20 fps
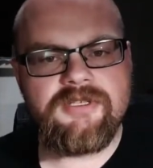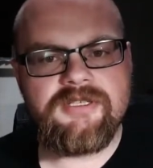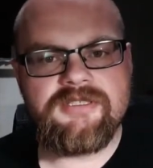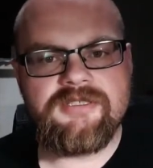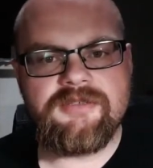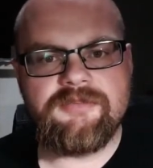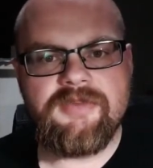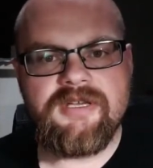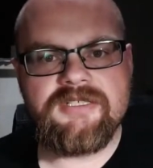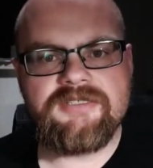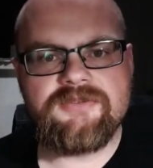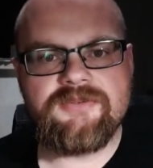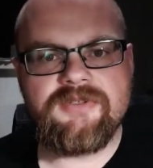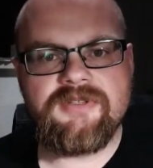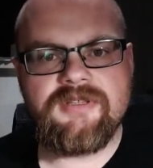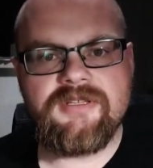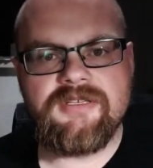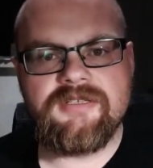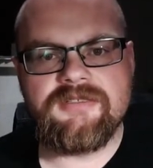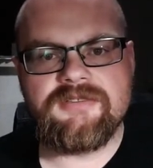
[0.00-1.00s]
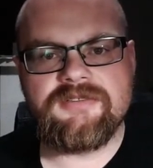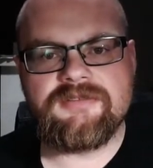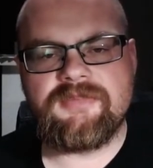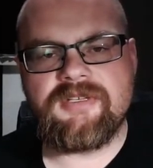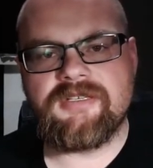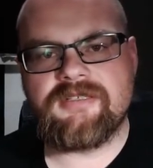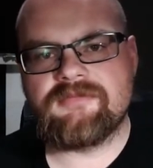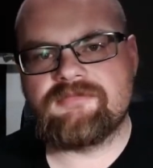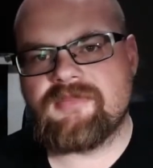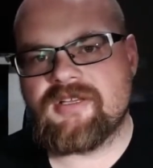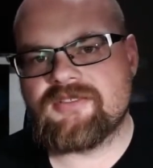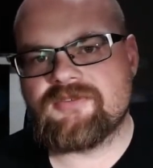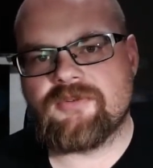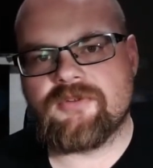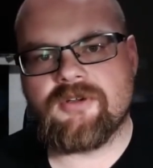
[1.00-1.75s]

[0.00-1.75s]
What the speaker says: mess with things, mess with